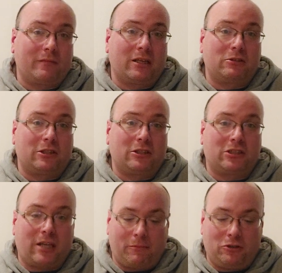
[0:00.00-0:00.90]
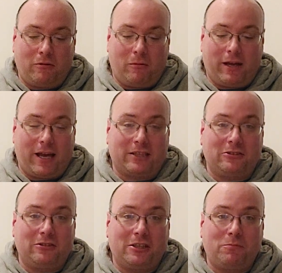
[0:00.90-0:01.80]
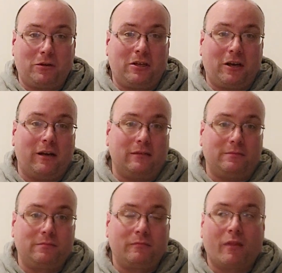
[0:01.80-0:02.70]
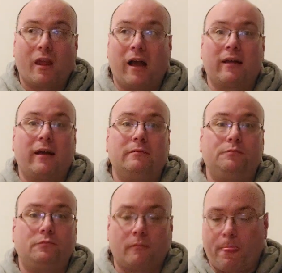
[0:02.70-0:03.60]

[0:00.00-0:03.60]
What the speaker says: The Sloppy Joe at White Castle, that's pretty good. Again,